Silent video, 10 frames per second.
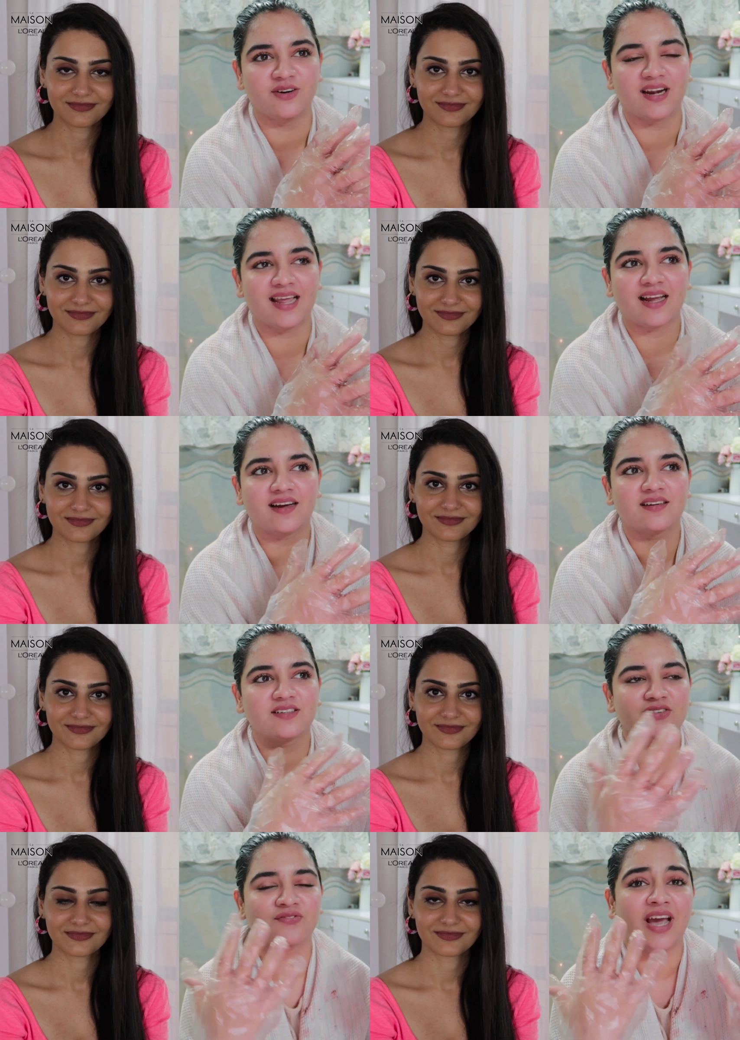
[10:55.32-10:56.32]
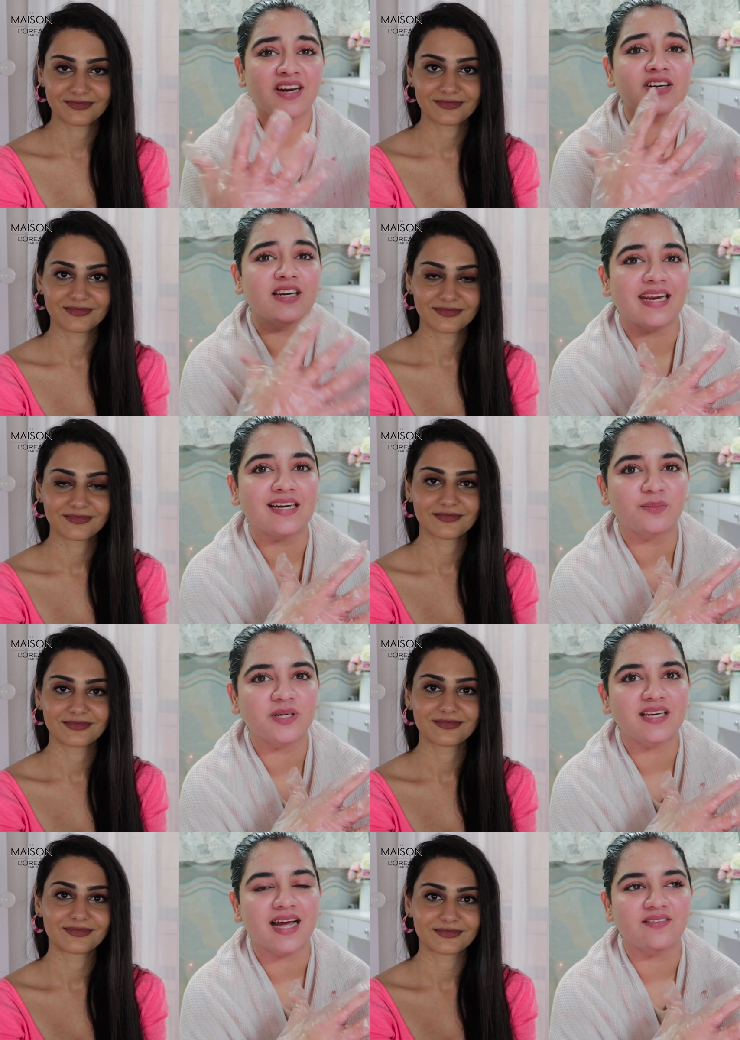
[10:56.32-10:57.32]
Speaker 1: good, like very
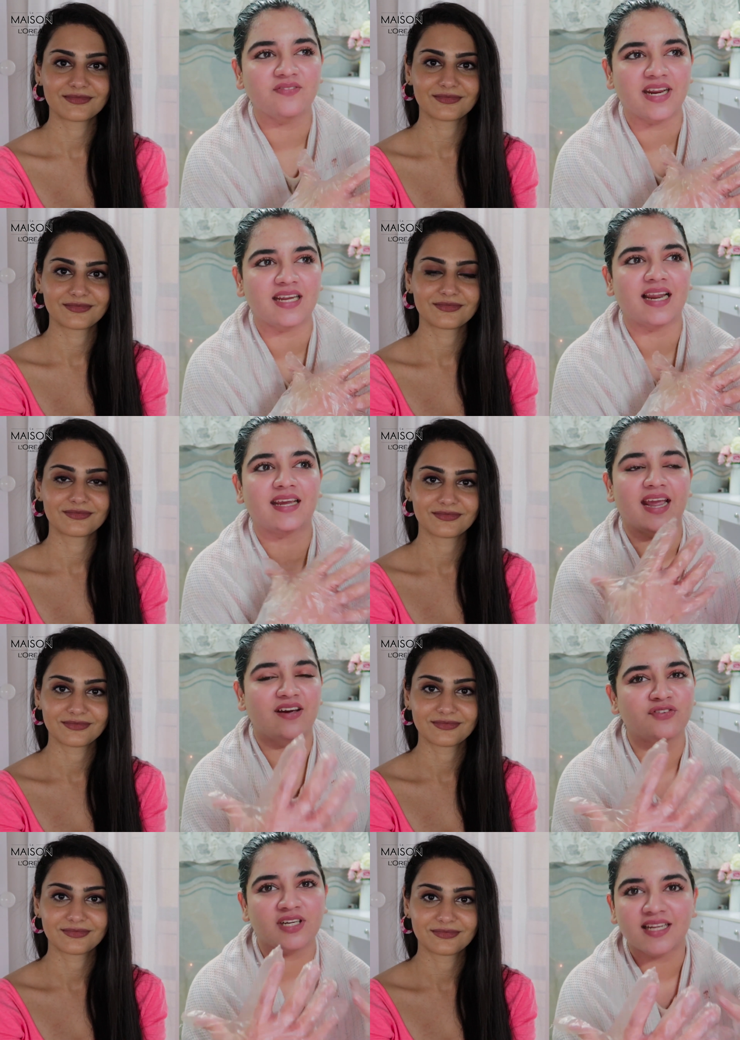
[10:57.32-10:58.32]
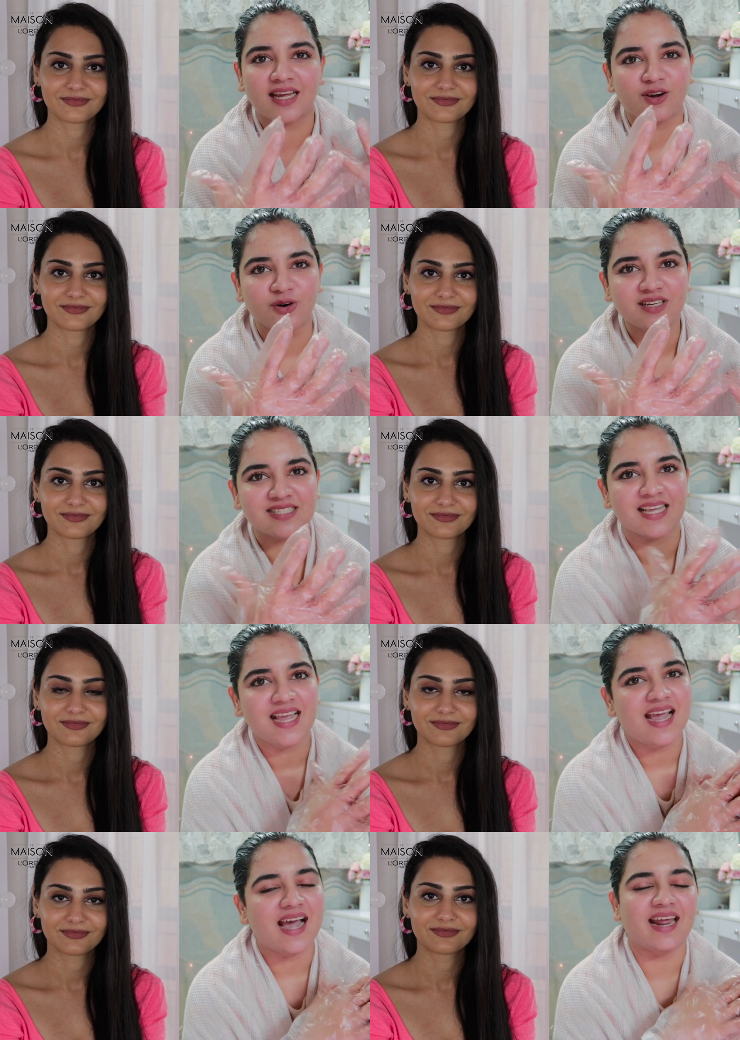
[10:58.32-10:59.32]
relatable and very like everyday looks,
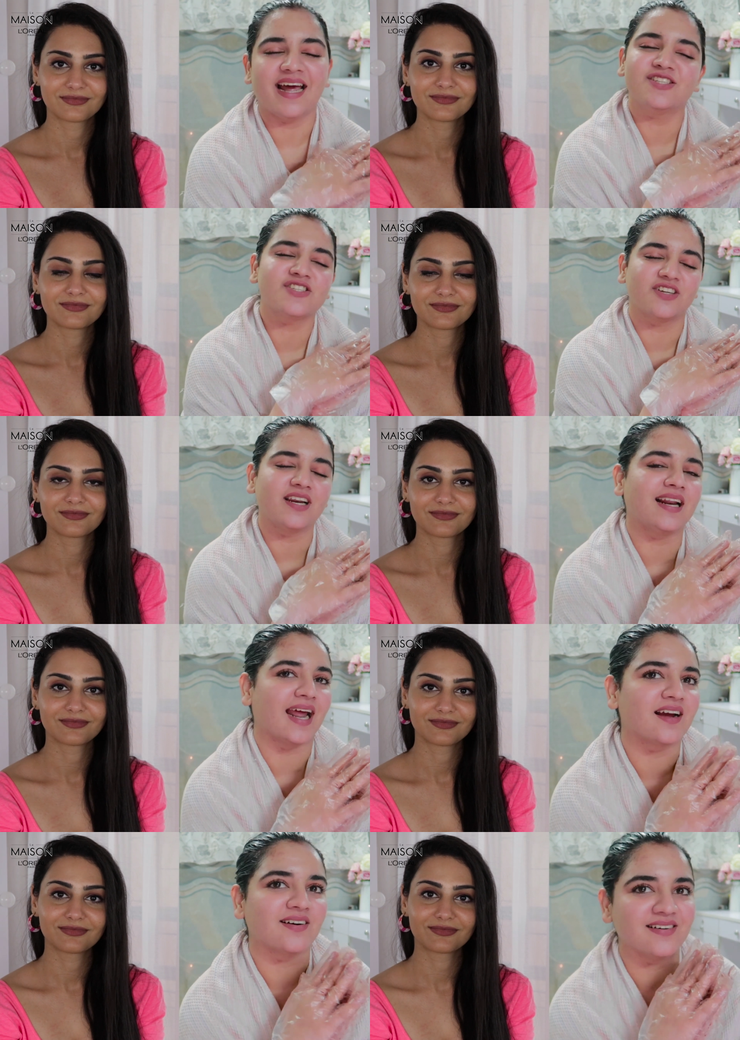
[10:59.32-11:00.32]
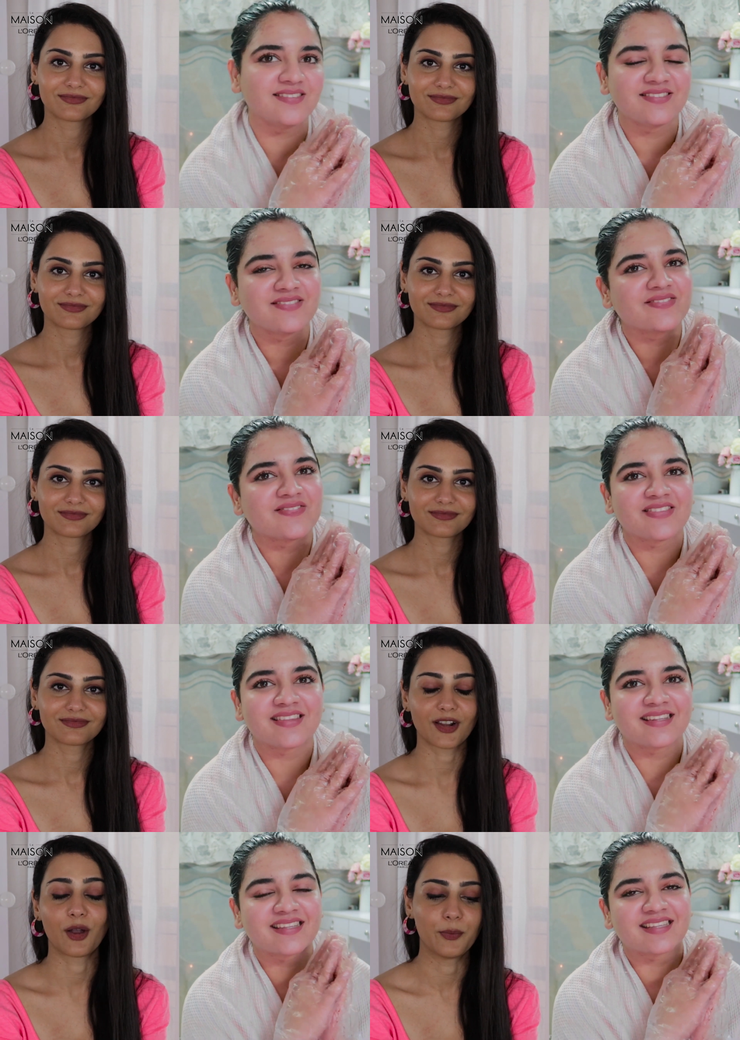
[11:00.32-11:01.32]
and I just really like her.
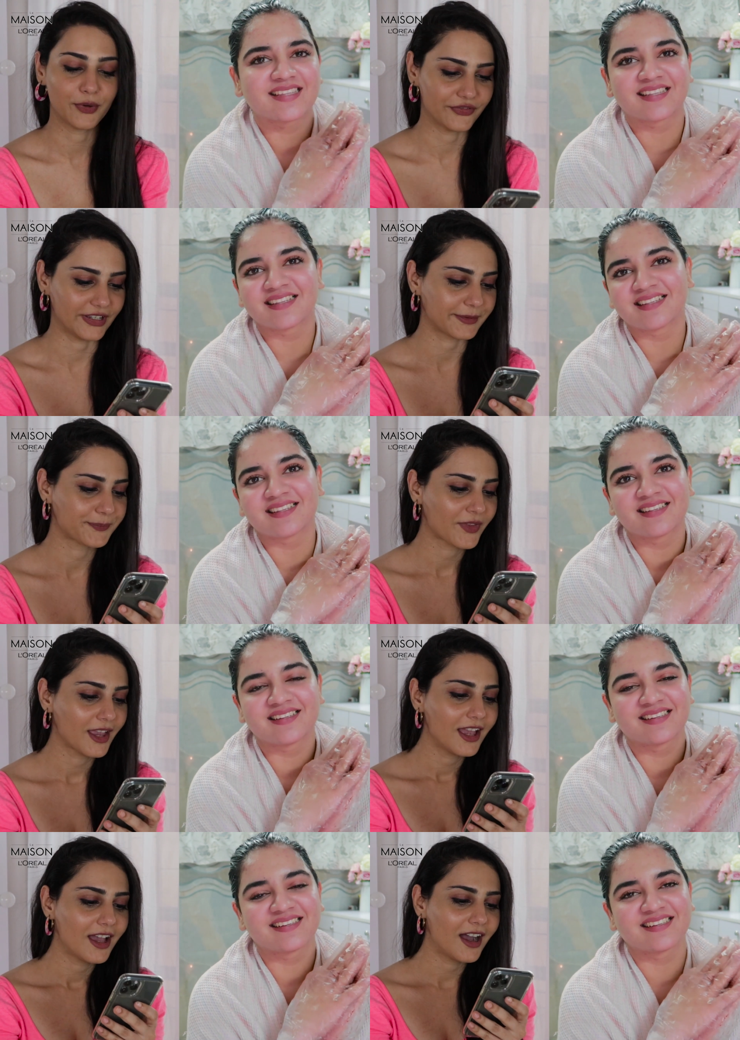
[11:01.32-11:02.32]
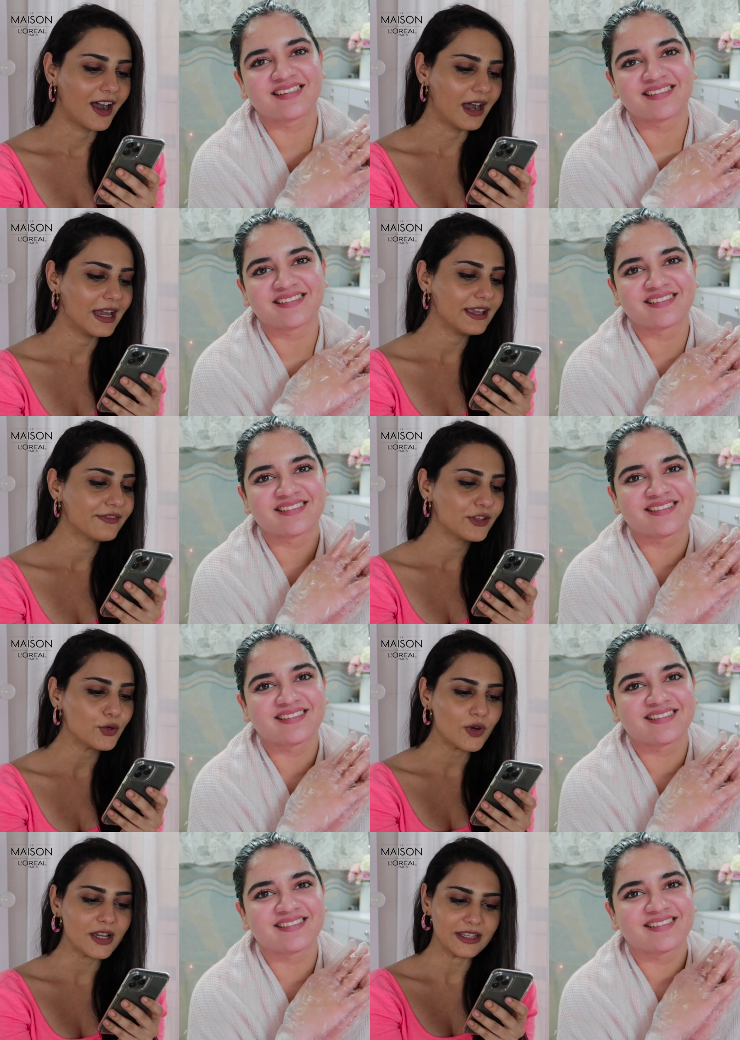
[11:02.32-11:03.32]
Speaker 2: Oh, perfect. Uh, if
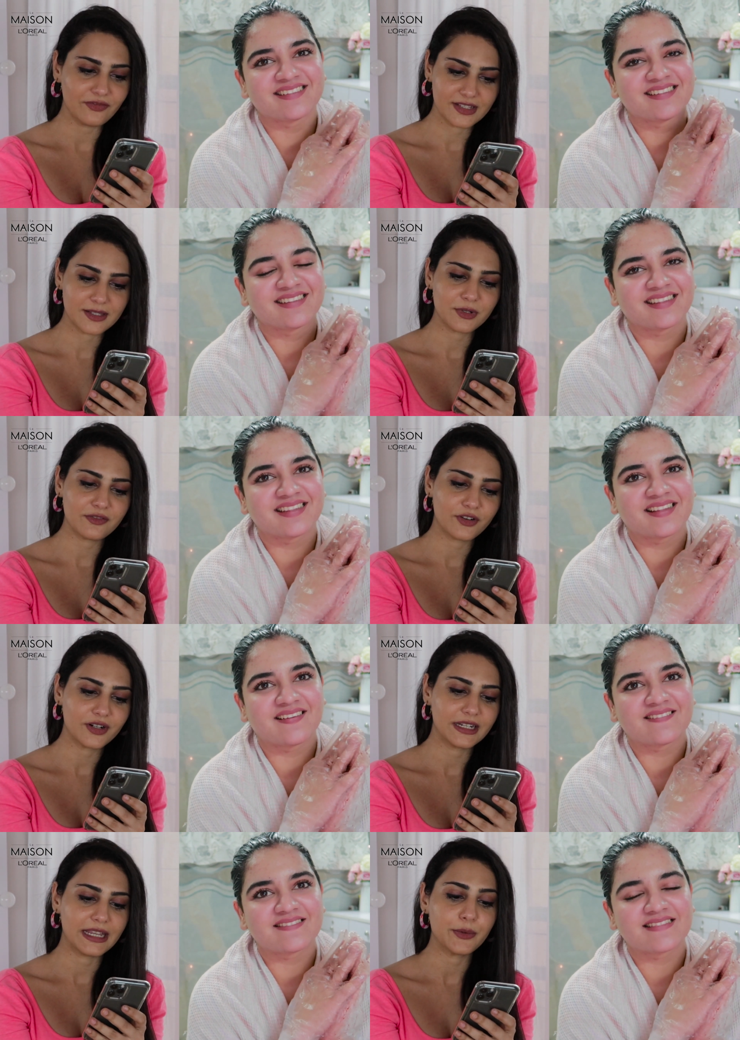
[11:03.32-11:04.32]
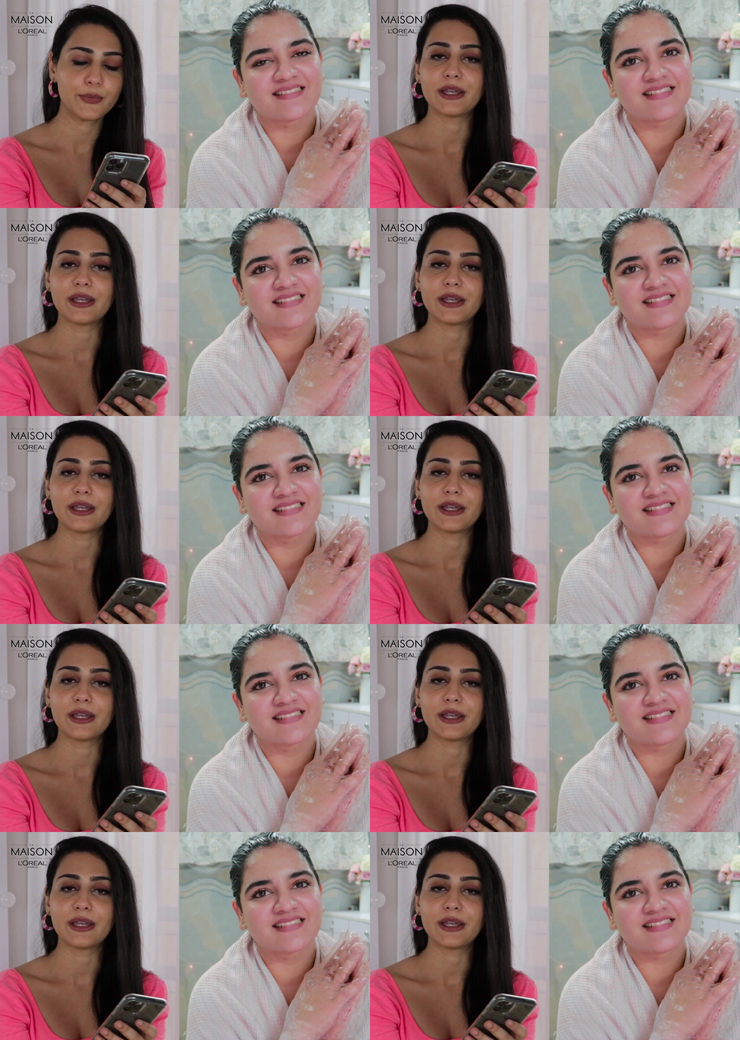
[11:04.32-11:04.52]
you were invisible for a day,